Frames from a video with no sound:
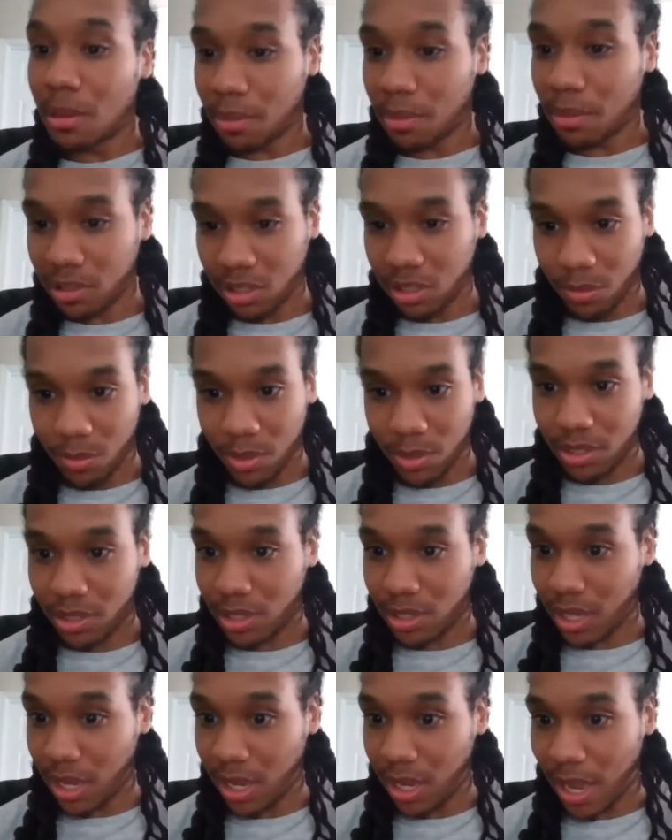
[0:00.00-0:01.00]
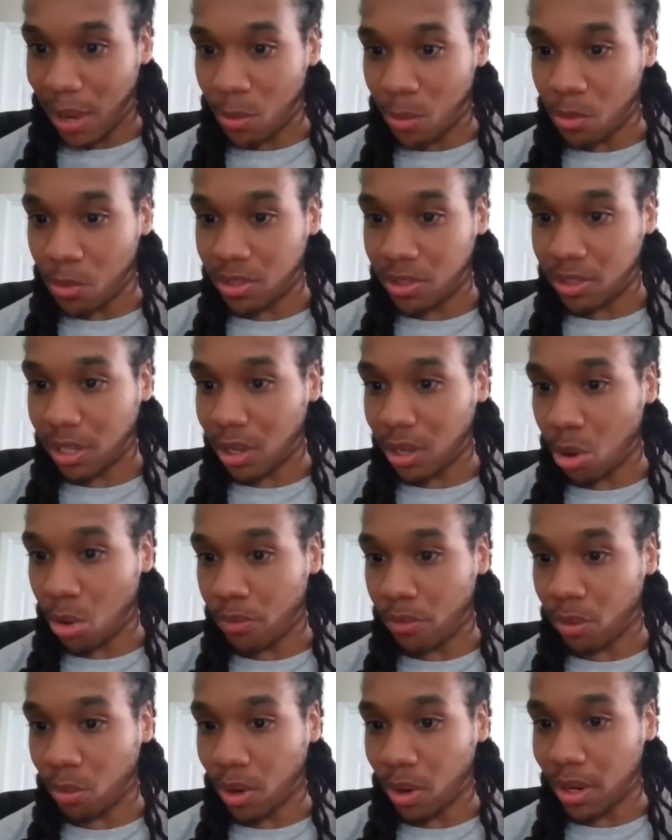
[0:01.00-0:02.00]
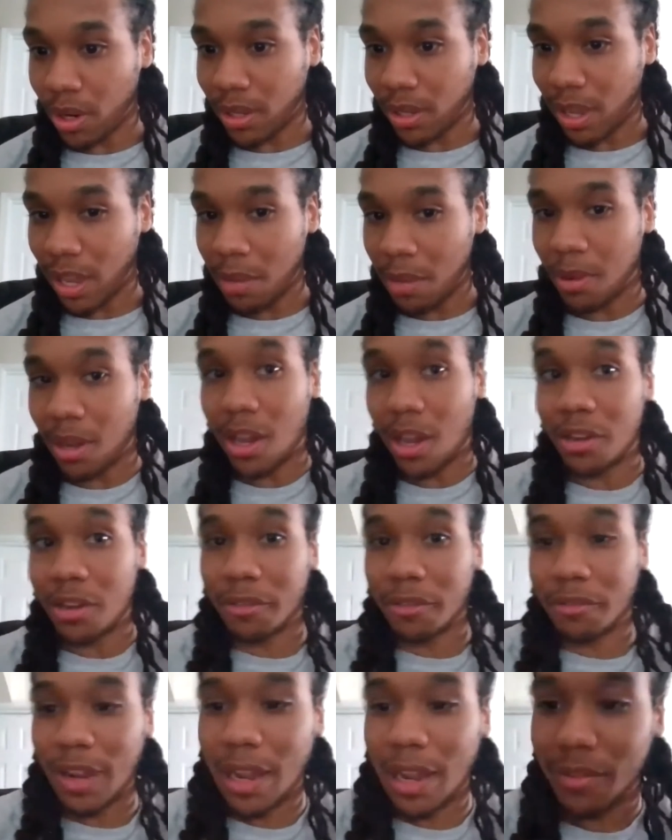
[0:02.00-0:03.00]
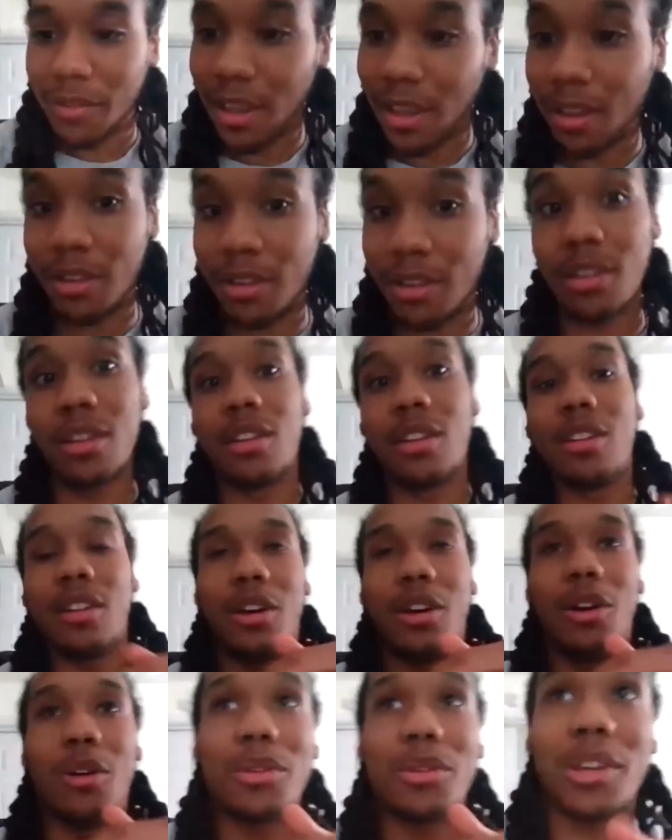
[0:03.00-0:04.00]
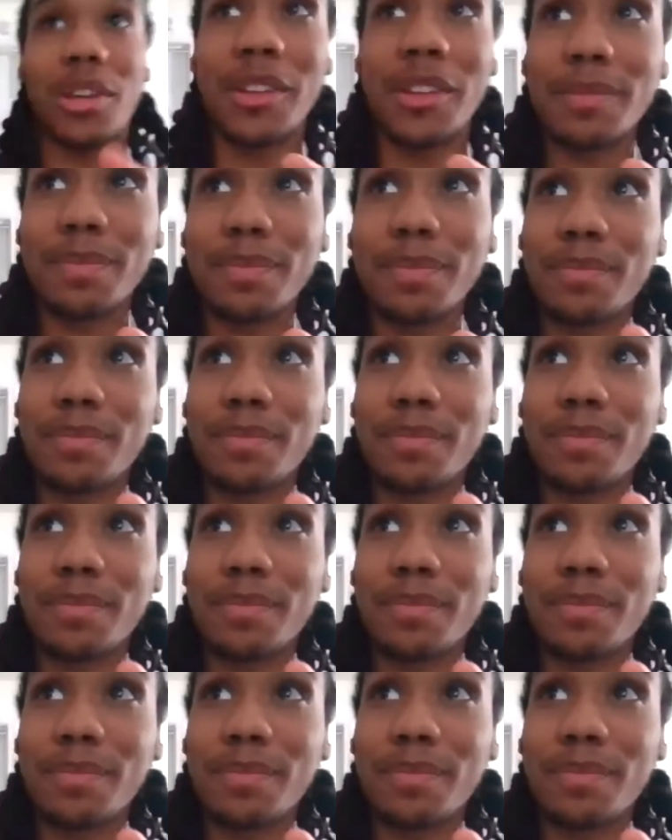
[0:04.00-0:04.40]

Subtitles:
But someone said I will say over 1K, but under 5K. Okay,